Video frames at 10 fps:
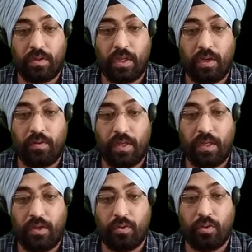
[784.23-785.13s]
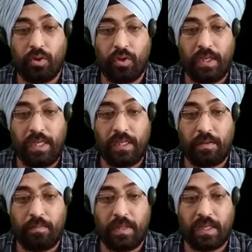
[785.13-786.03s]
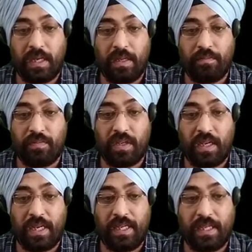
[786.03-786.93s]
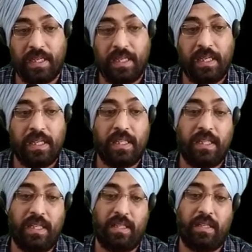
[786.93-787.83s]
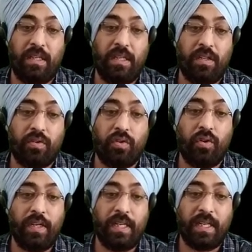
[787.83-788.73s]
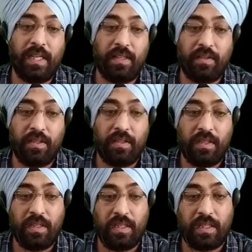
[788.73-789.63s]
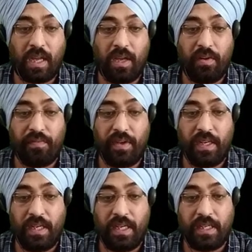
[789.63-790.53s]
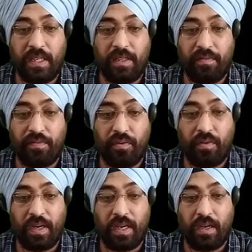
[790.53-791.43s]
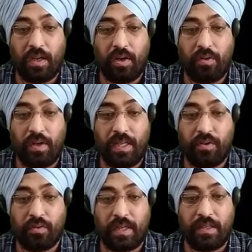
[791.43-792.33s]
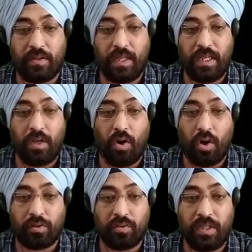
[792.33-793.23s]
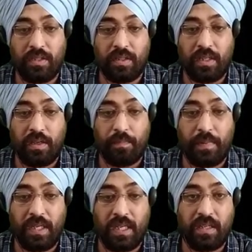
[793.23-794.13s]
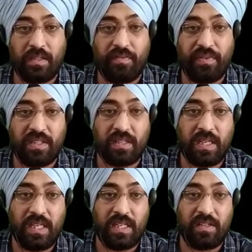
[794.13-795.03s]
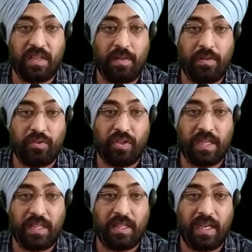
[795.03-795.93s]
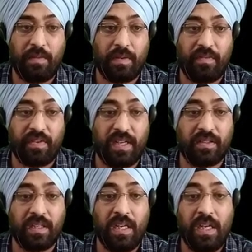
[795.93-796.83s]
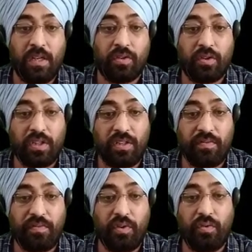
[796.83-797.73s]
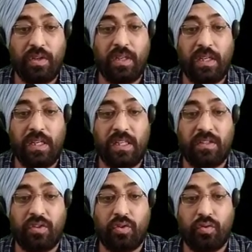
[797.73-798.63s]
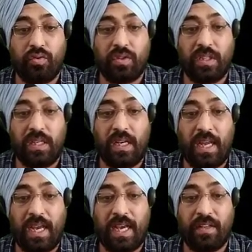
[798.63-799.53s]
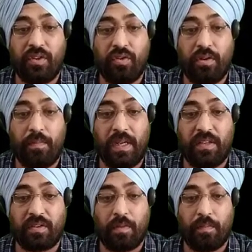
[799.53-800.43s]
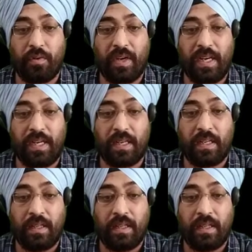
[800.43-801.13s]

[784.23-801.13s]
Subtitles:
Now here you go, it becomes like this. So it is thiophene, it is furan. Now as you can see, oxygen appears first in this table, so it has higher preference. So this furan is chosen as your base component.